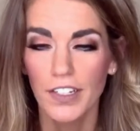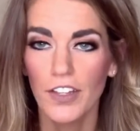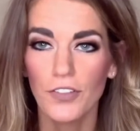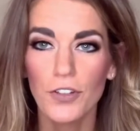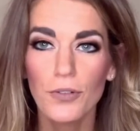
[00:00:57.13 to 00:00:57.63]

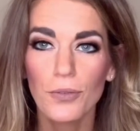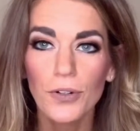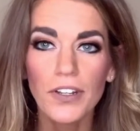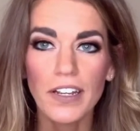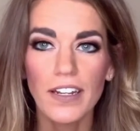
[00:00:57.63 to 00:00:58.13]
If you
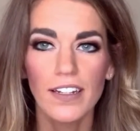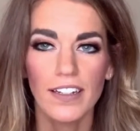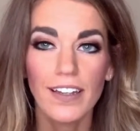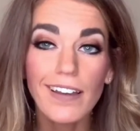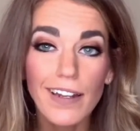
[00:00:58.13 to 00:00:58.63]
read
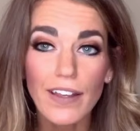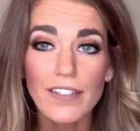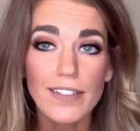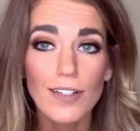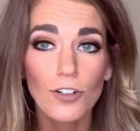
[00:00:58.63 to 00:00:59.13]

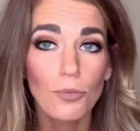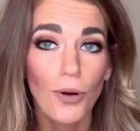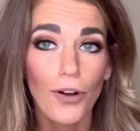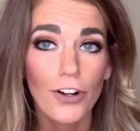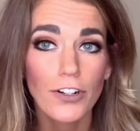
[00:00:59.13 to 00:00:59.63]
any single
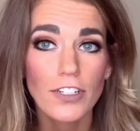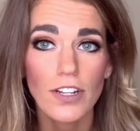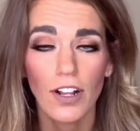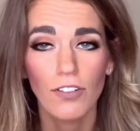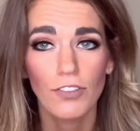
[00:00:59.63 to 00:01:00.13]
part
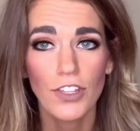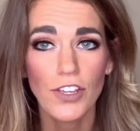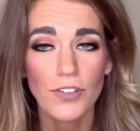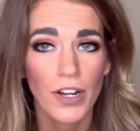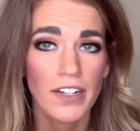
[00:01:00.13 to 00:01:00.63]
of the
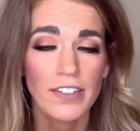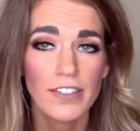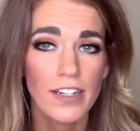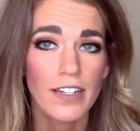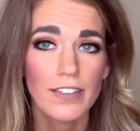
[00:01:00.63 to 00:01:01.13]
United
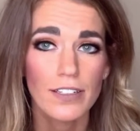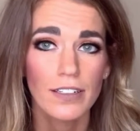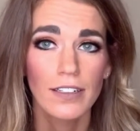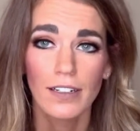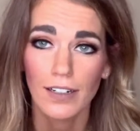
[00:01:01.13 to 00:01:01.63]
States
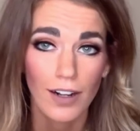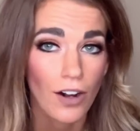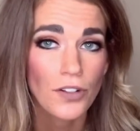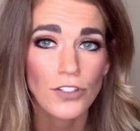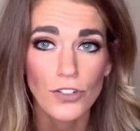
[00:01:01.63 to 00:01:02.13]

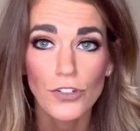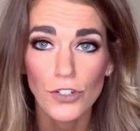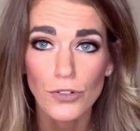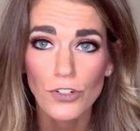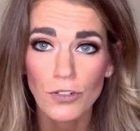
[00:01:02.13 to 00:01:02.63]

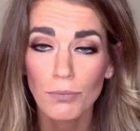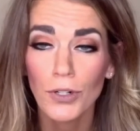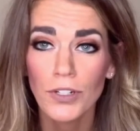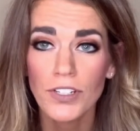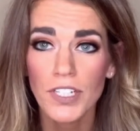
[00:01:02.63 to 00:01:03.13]
Constitution,
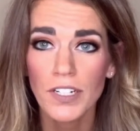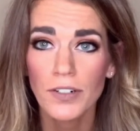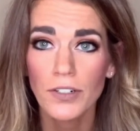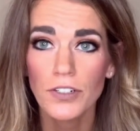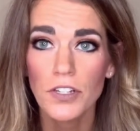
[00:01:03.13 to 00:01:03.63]
Bernie
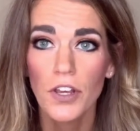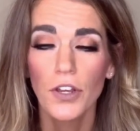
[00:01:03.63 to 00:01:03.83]
Sanders,